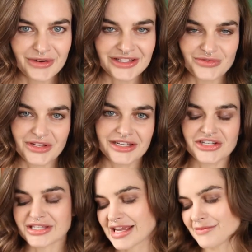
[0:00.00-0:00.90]
but it's really
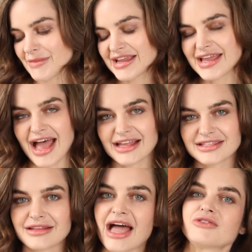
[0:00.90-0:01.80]
just like my
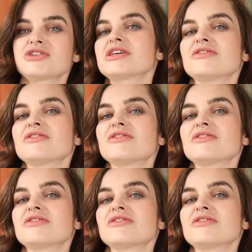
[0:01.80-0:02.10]
cats lounging